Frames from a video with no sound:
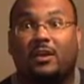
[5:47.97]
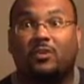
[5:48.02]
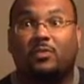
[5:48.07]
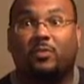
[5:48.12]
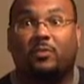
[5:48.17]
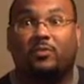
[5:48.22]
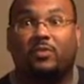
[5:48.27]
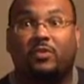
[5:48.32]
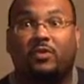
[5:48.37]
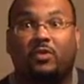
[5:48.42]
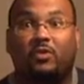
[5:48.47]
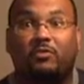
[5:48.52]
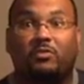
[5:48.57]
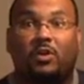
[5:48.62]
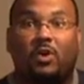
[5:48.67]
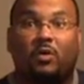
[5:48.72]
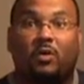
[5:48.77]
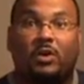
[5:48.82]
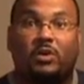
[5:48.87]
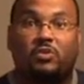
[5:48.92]
does
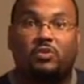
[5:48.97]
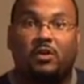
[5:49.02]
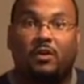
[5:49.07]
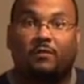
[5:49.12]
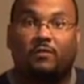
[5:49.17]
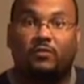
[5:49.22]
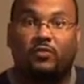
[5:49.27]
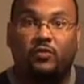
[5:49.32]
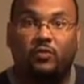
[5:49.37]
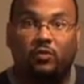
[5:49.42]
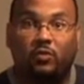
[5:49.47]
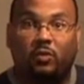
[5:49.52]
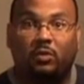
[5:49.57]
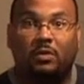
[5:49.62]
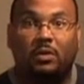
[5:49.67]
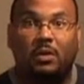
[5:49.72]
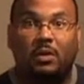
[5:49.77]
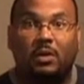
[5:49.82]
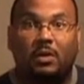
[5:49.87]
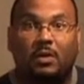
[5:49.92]
return, though, in Jeff
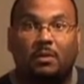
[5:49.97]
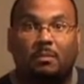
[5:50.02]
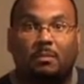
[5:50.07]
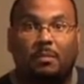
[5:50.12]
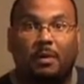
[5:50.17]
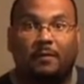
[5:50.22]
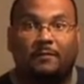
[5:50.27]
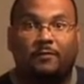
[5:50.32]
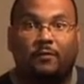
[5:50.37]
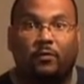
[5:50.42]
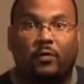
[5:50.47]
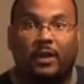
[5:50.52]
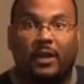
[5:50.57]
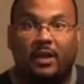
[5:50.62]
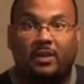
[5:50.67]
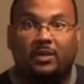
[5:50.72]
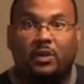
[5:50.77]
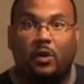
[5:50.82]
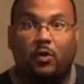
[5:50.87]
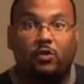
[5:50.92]
Toole. But for
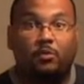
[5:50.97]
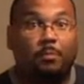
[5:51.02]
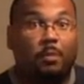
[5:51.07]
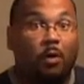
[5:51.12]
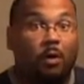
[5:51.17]
head coach